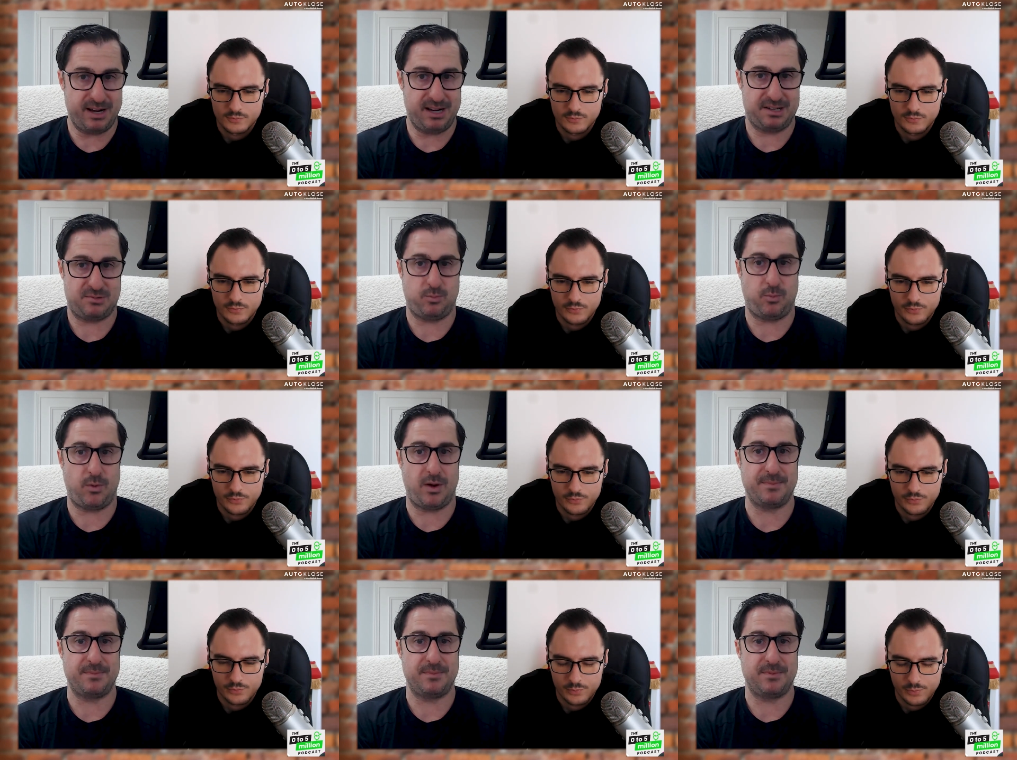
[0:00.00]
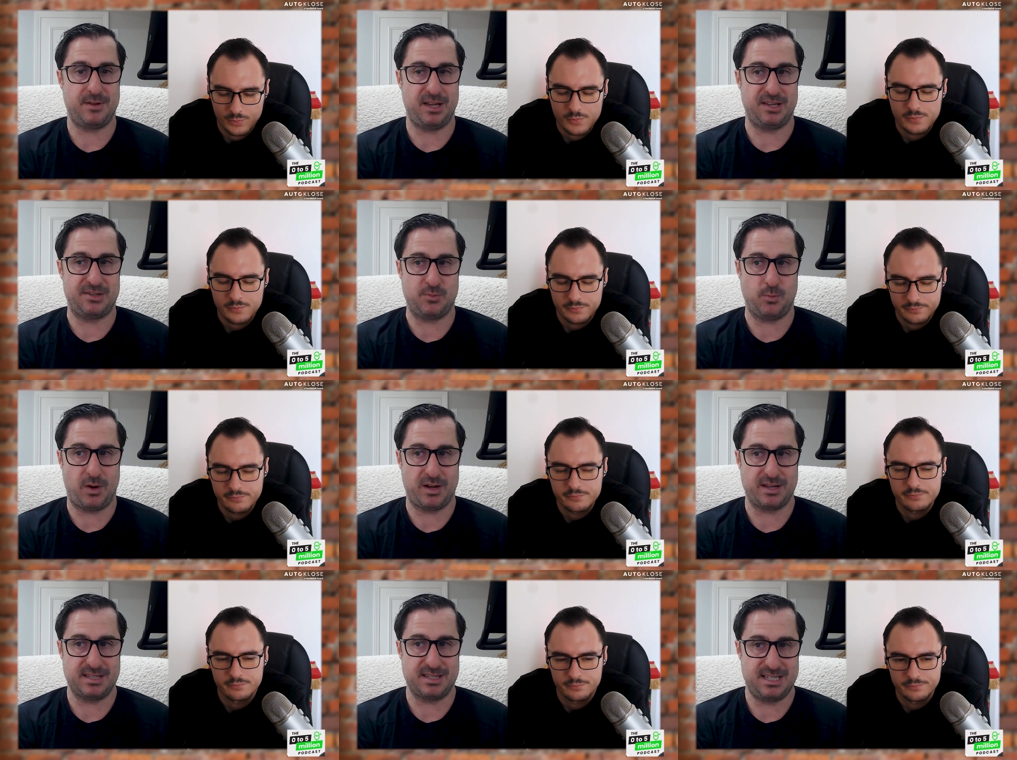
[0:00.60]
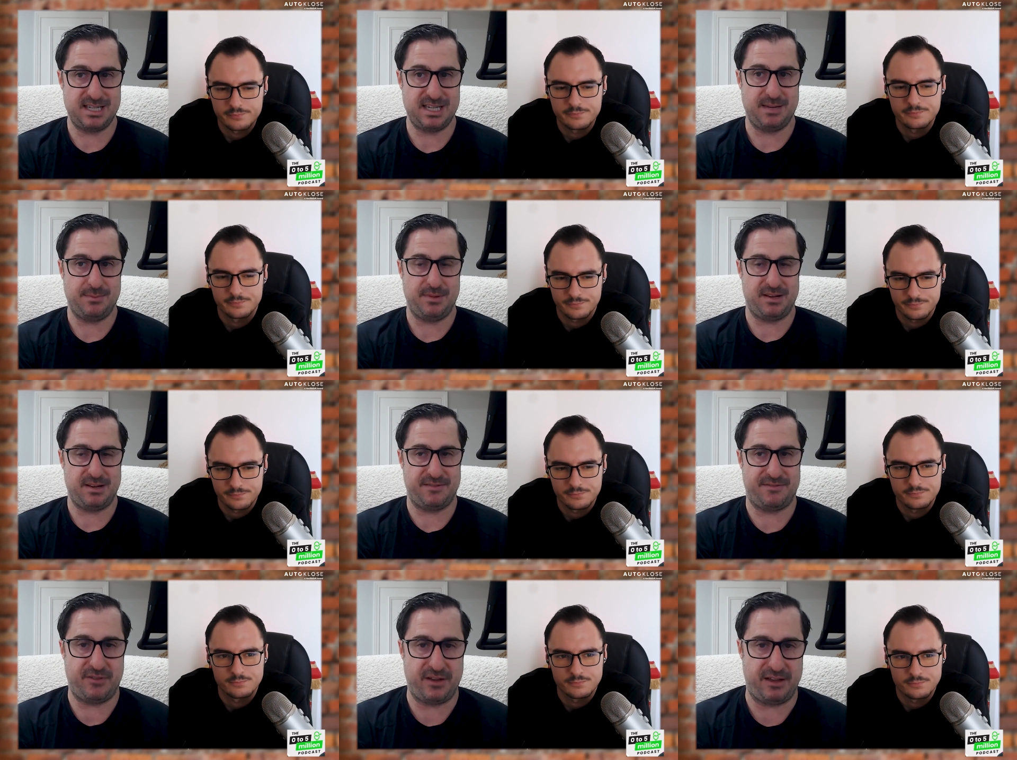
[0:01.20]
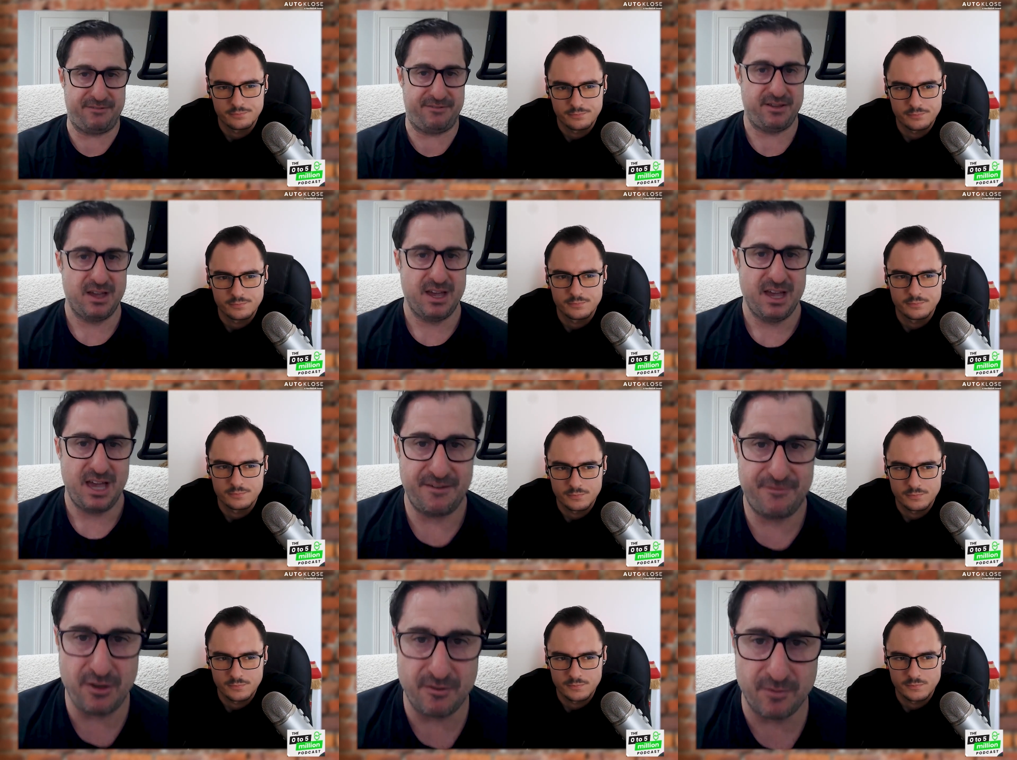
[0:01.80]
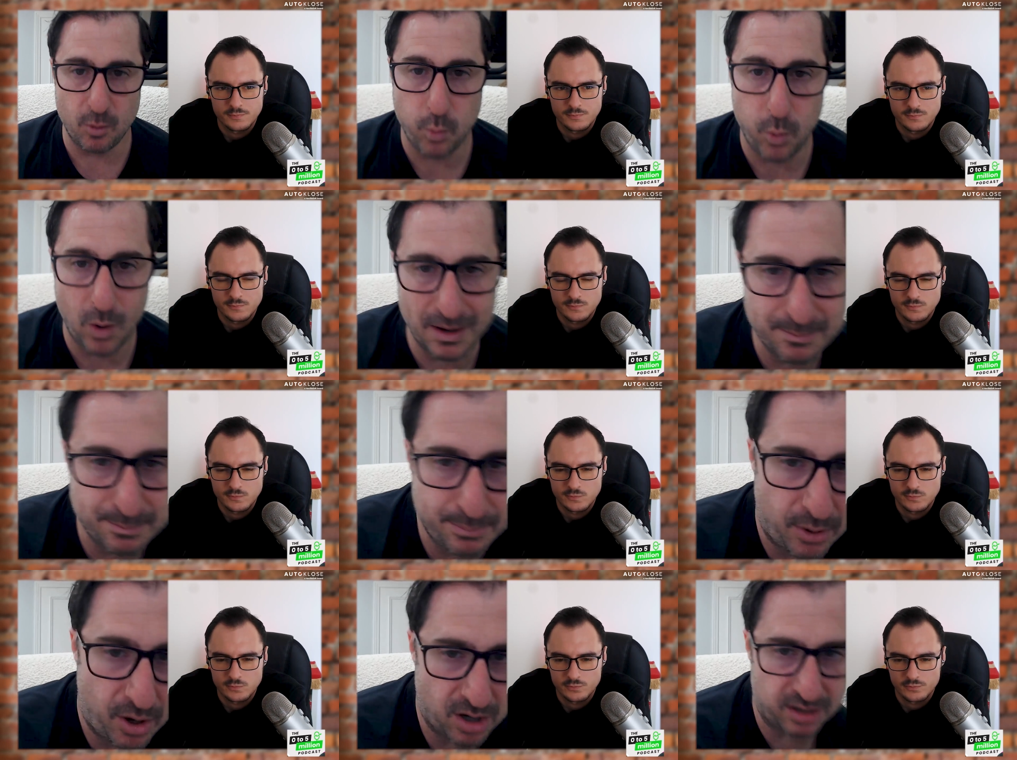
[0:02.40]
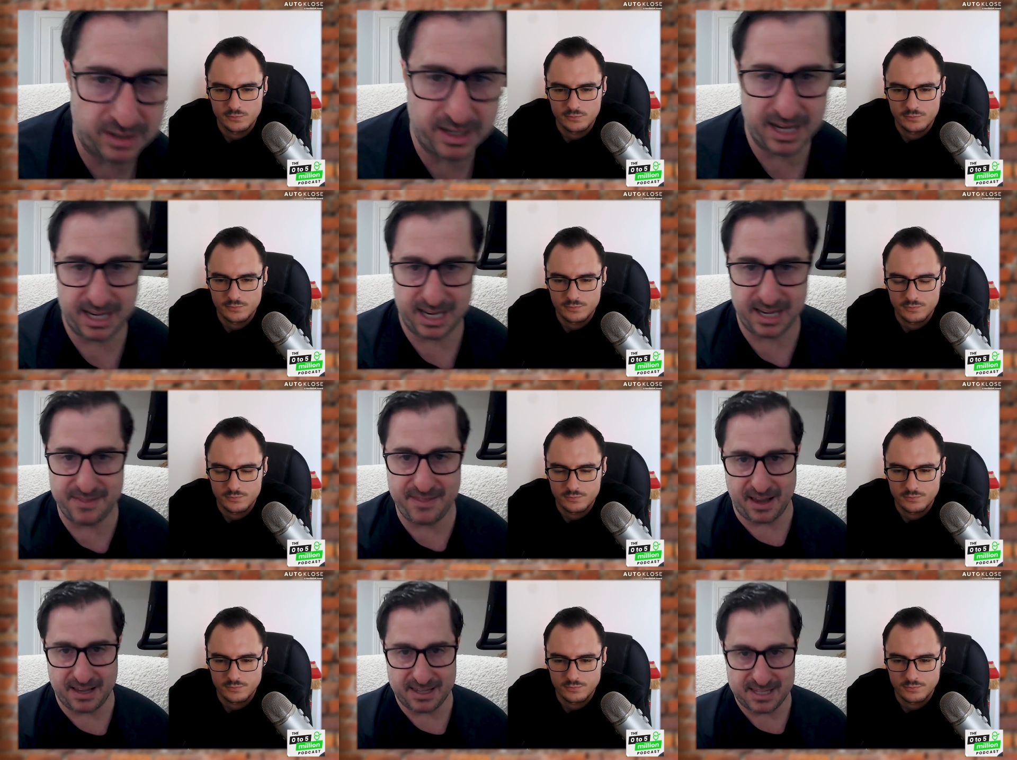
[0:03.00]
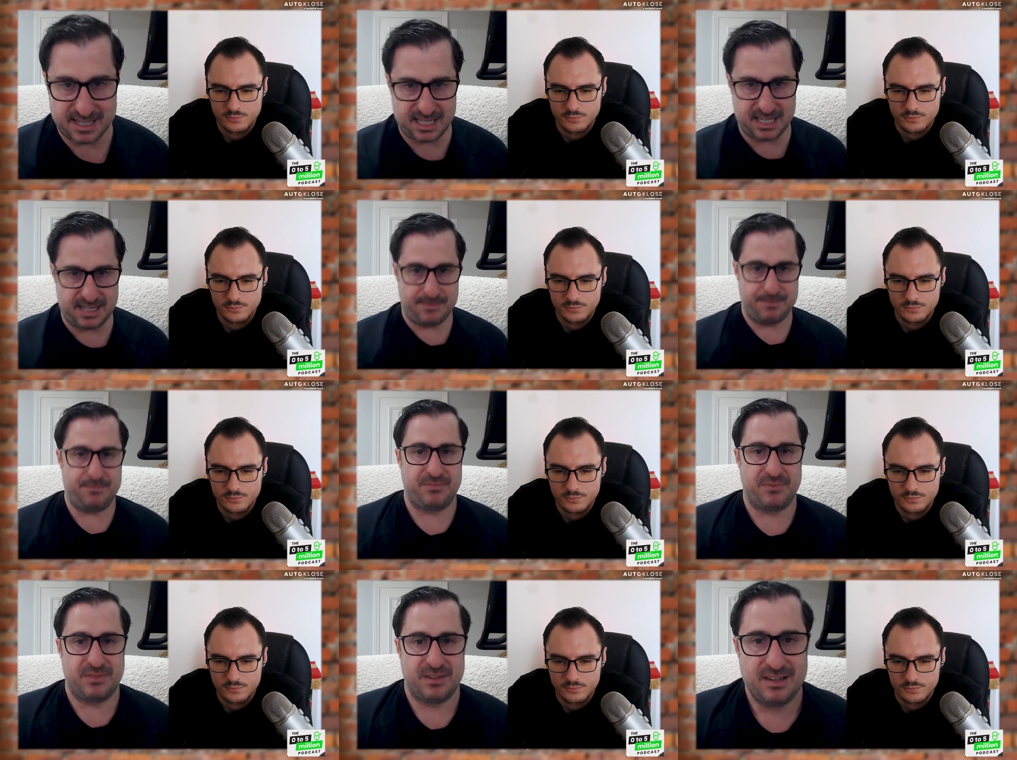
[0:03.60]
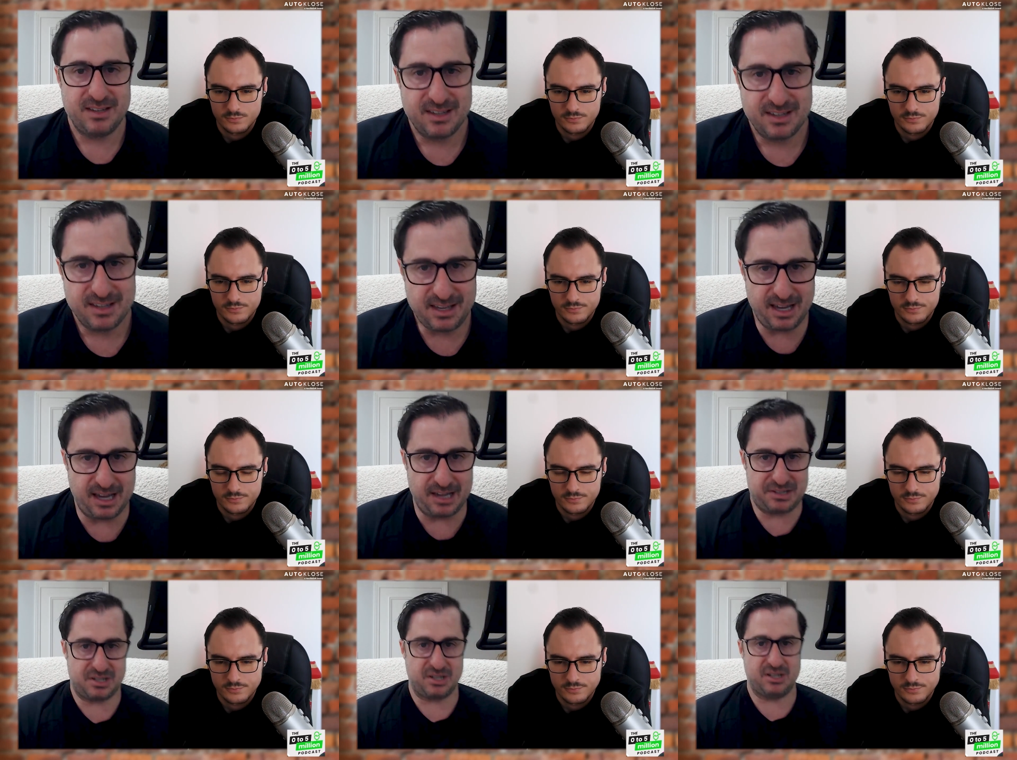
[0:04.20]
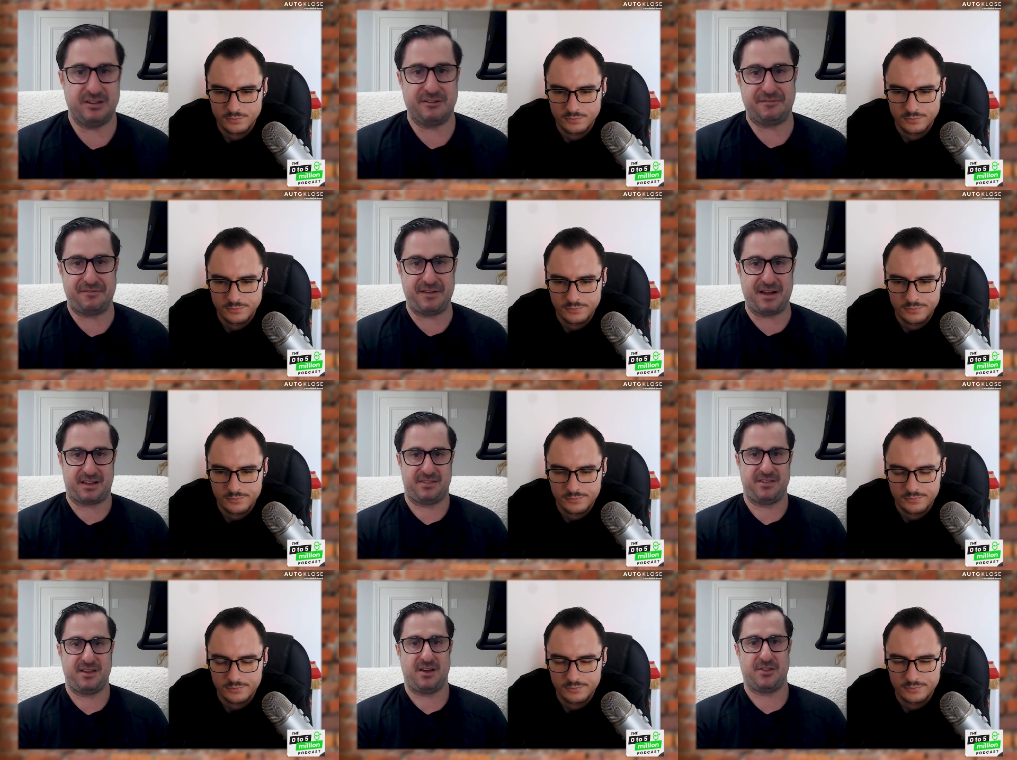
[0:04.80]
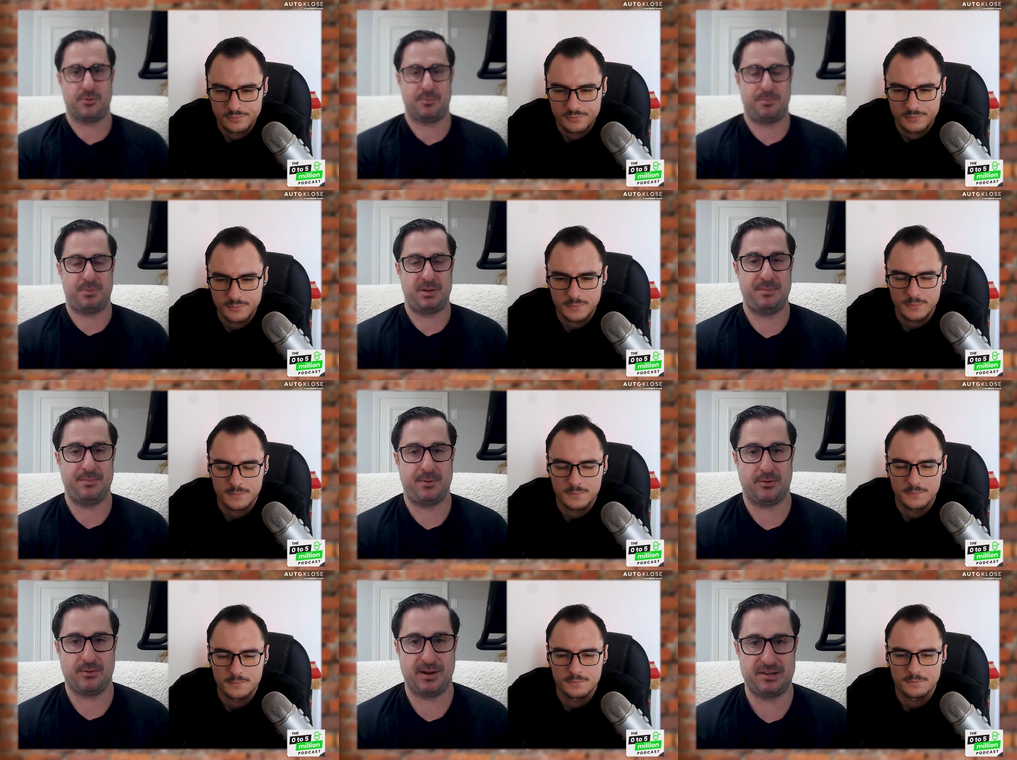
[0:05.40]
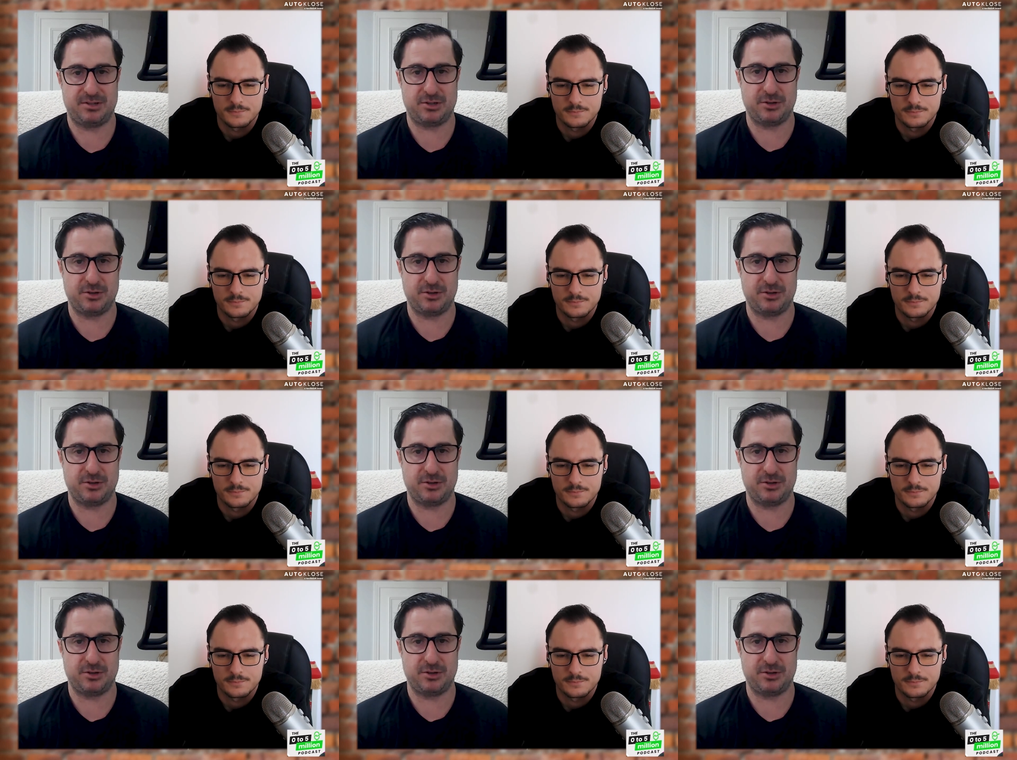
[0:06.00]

Speaker 1: It's one it's one team. And if if, if you have a one bottleneck in that team, it's going to affect the other people, right?